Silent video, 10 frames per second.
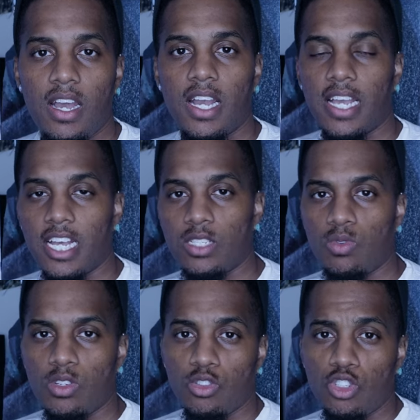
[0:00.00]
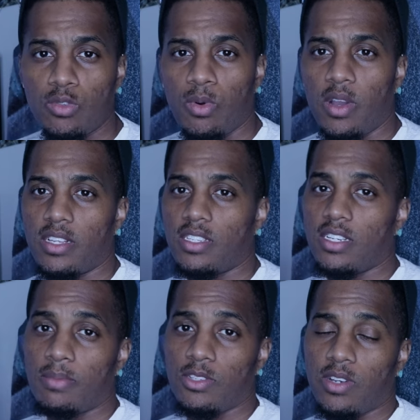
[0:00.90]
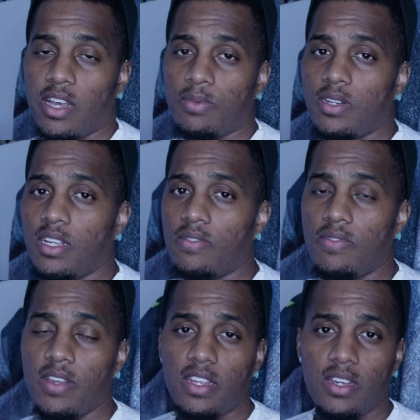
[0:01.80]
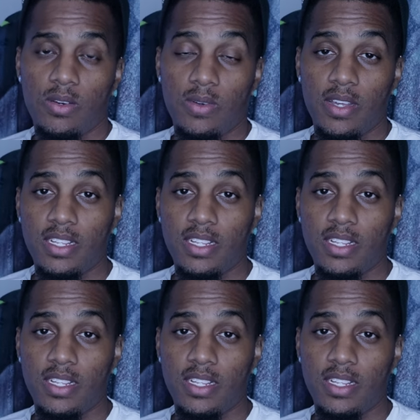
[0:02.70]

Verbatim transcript: Alright guys, what do your boy to come at you guys for another video.